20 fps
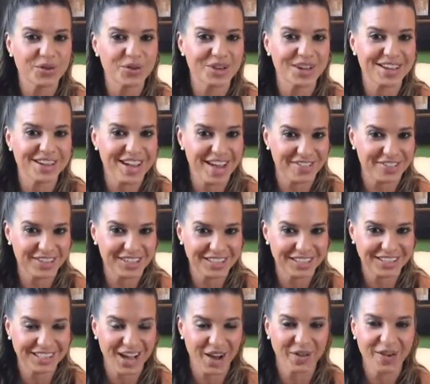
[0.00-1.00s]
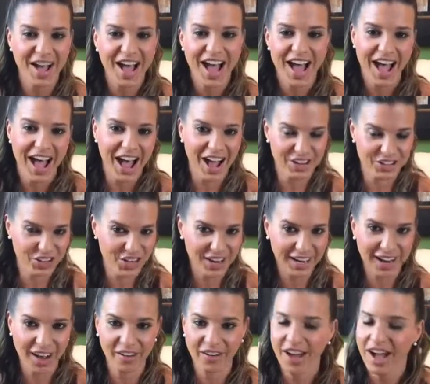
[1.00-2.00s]
you can get the discount at
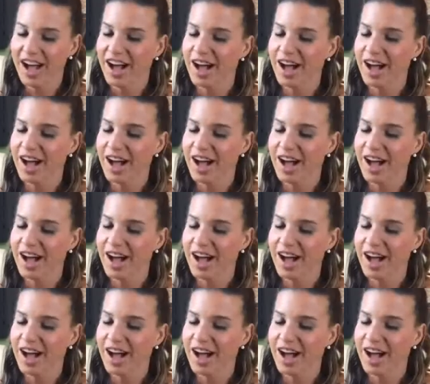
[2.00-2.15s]
checkout.